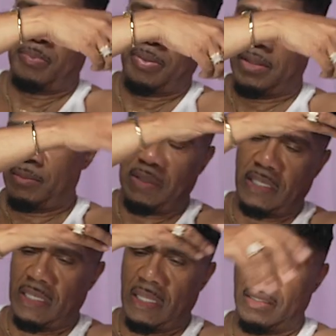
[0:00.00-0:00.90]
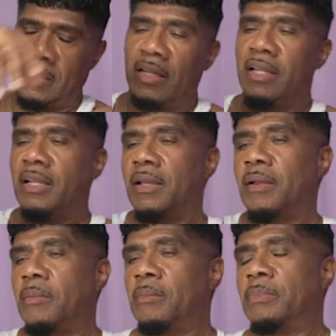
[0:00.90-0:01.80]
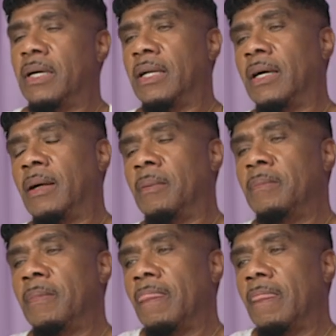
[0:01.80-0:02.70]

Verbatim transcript: putting them in another. But um,